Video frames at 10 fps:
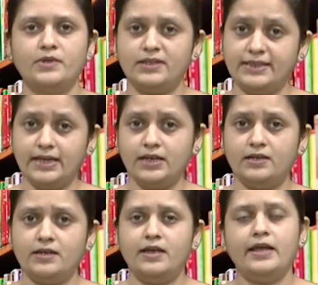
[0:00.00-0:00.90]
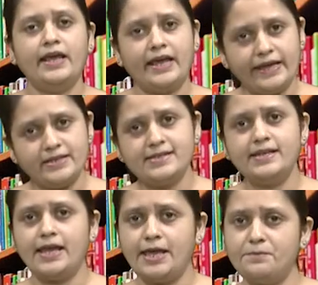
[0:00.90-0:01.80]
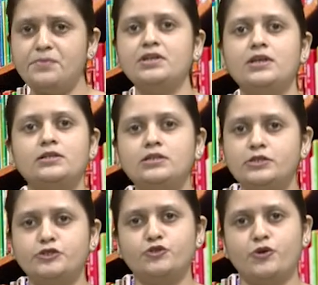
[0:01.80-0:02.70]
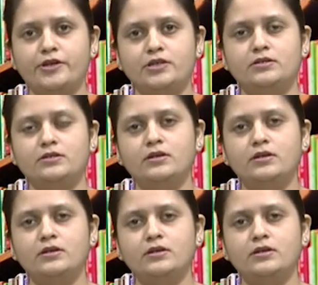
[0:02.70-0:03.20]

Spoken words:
Then, as an empirical historian,